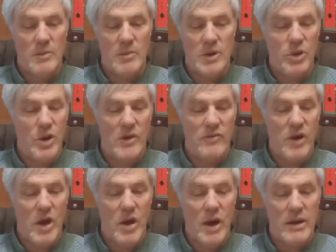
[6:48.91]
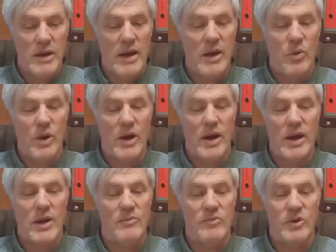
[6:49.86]
But you have no idea where I
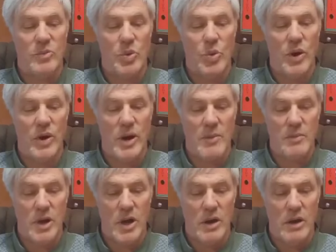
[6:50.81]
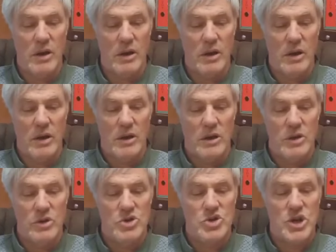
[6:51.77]
come from or where I'm going.
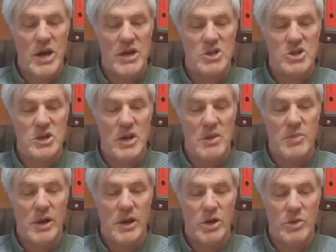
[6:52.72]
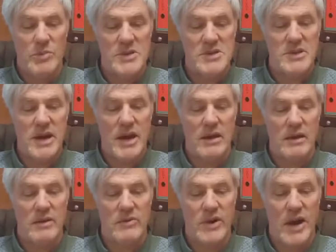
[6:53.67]
You judge by human
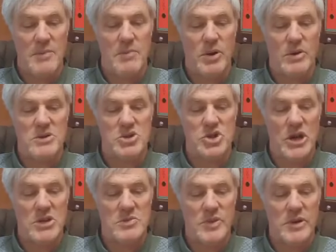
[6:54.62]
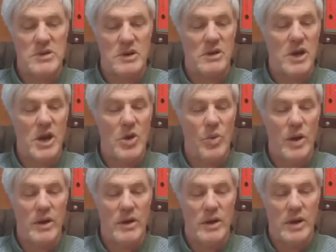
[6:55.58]
standards. I pass judgment on no one.